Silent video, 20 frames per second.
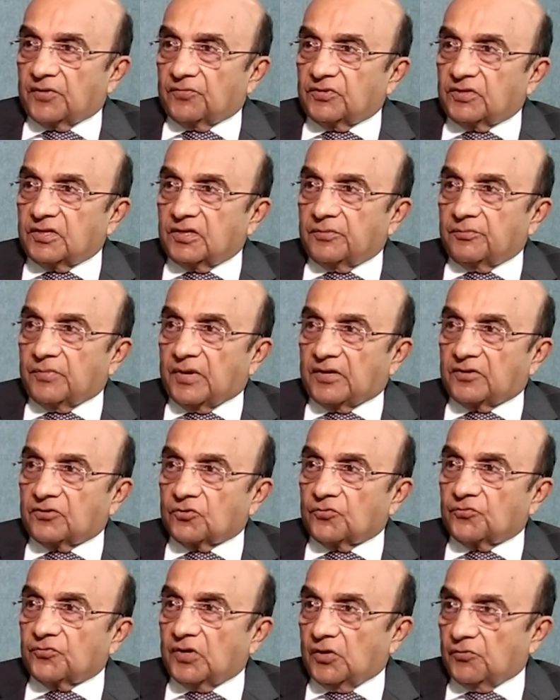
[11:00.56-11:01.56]
within a matter
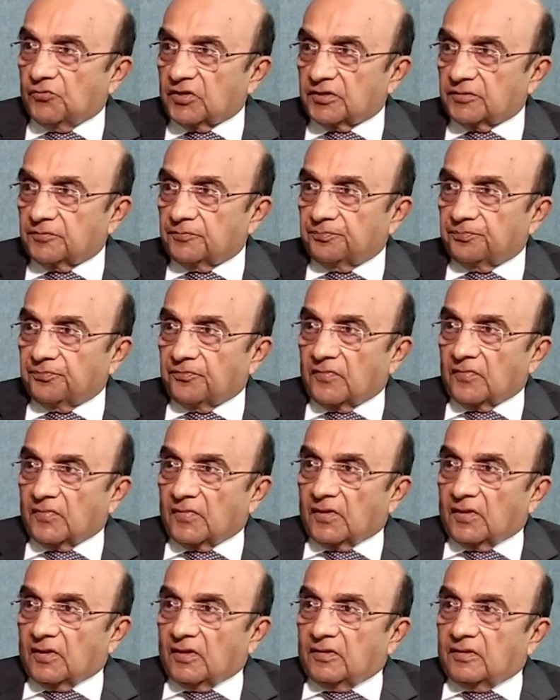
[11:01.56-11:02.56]
of hour,
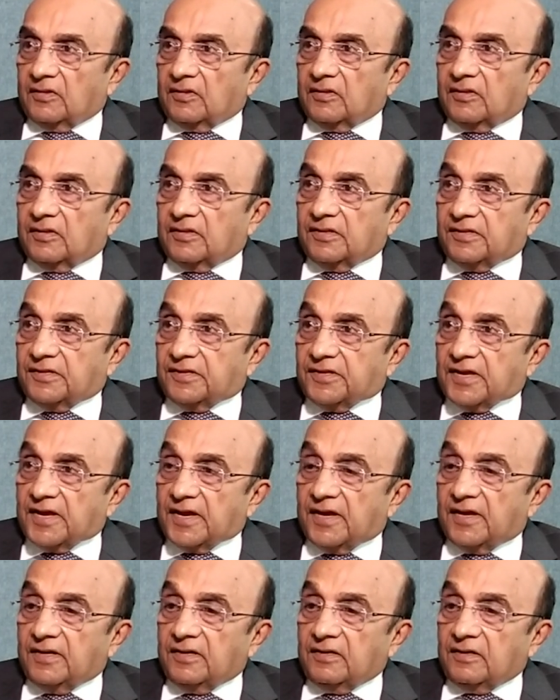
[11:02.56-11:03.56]

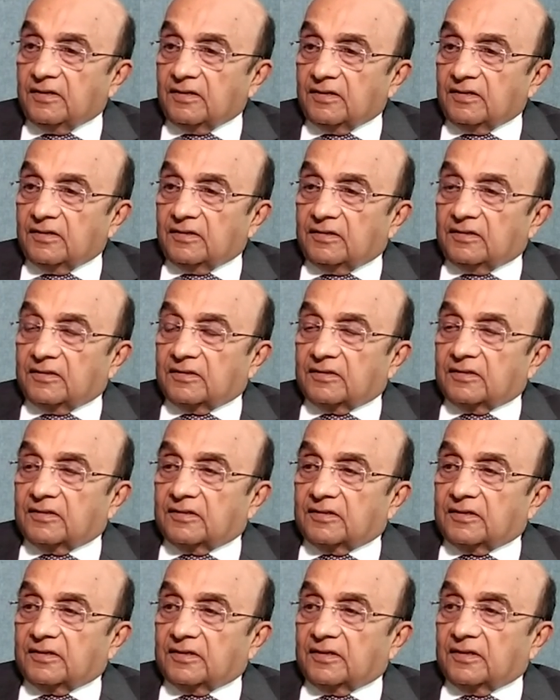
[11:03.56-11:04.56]
then
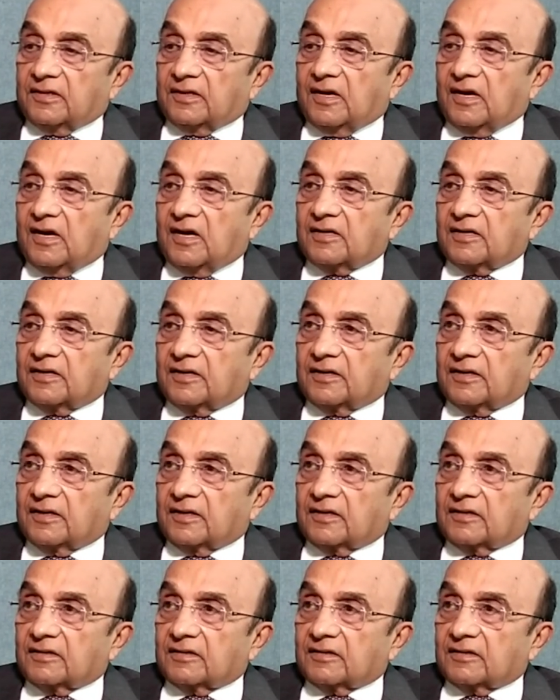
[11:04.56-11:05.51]
the heart attack